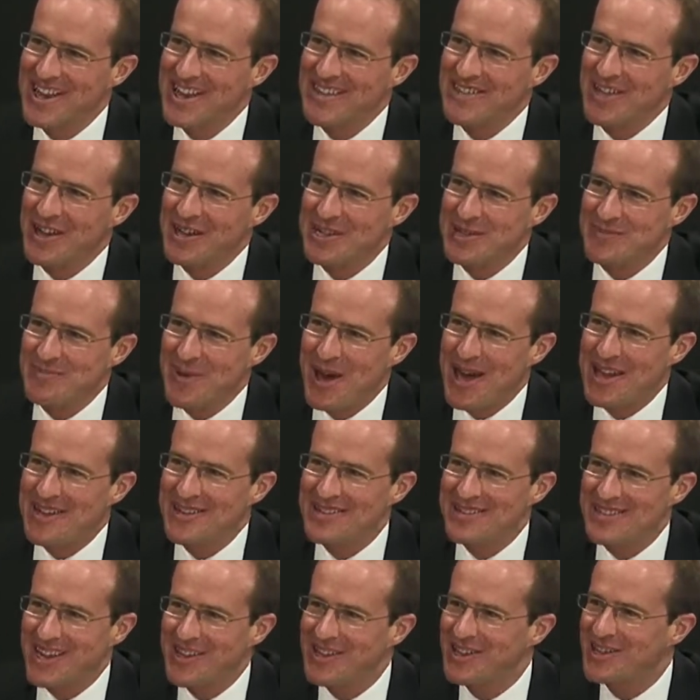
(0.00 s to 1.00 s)
they
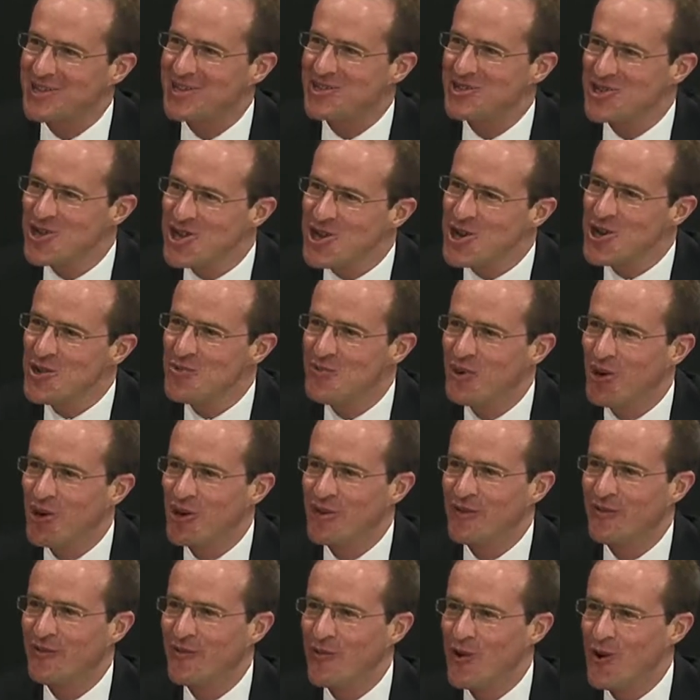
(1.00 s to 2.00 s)
spend, I think it's
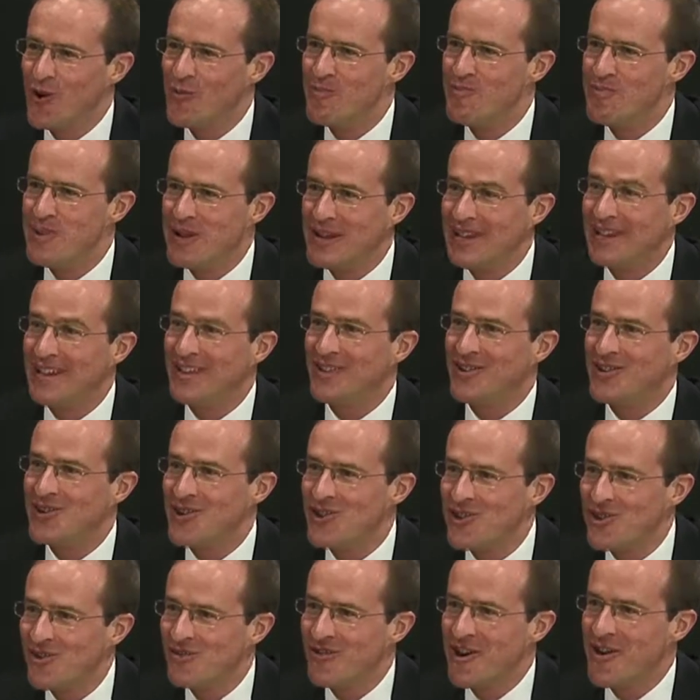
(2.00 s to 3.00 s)
2.4 billion
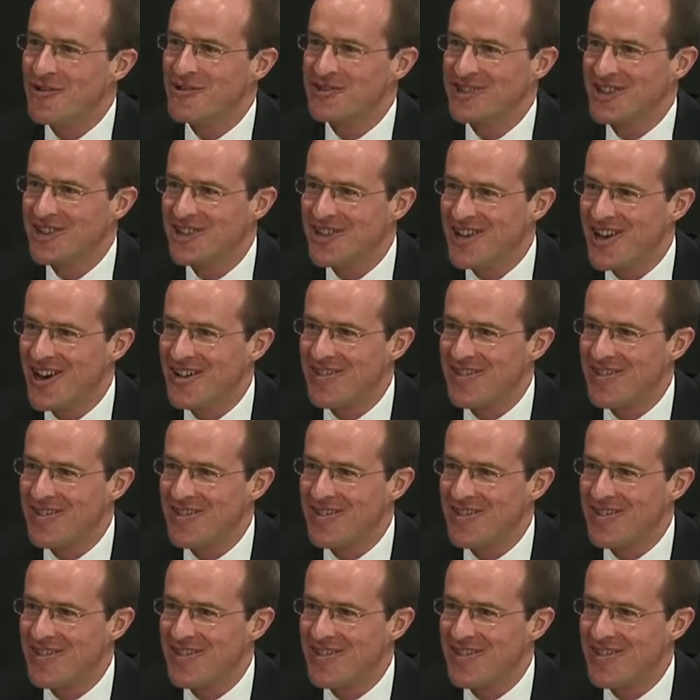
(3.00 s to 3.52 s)
euros a year,